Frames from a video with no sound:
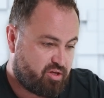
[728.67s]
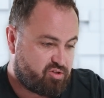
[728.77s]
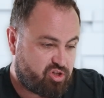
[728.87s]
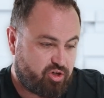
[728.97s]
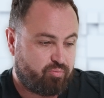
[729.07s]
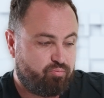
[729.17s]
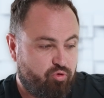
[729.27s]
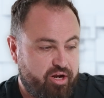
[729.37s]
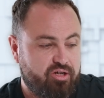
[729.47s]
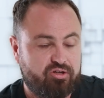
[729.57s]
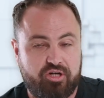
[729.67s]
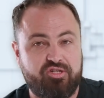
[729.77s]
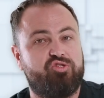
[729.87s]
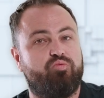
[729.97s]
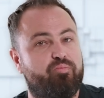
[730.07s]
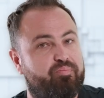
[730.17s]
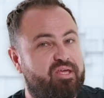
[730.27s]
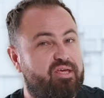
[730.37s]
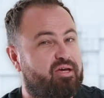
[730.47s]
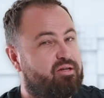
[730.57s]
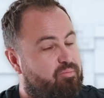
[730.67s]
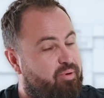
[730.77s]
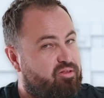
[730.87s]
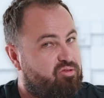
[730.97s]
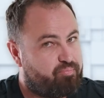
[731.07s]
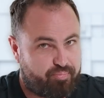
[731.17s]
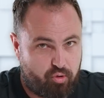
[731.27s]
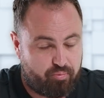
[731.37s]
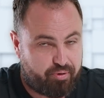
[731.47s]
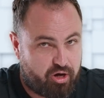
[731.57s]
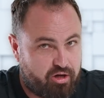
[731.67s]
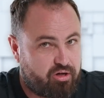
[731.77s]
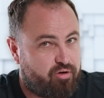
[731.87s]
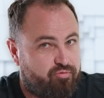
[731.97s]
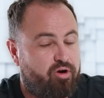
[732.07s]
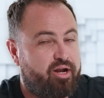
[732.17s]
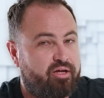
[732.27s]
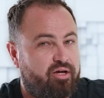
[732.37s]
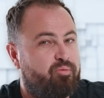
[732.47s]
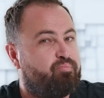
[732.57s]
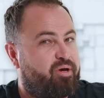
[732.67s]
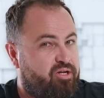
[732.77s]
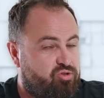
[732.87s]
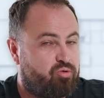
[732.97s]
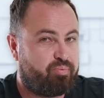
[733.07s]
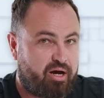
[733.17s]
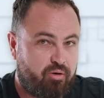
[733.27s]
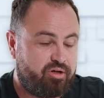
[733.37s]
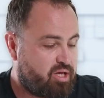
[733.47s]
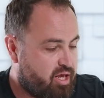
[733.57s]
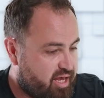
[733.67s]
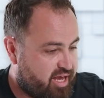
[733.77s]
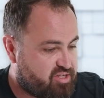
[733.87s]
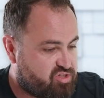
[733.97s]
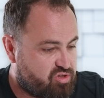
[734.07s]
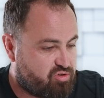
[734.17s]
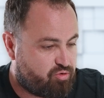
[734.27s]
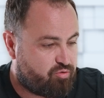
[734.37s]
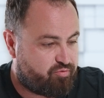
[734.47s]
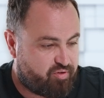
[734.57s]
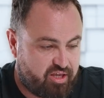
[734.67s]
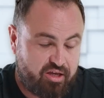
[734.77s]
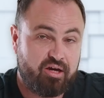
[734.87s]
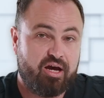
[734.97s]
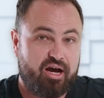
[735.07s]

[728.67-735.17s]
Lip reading: So running costs will be in about the ballpark of running a petrol powered SUV.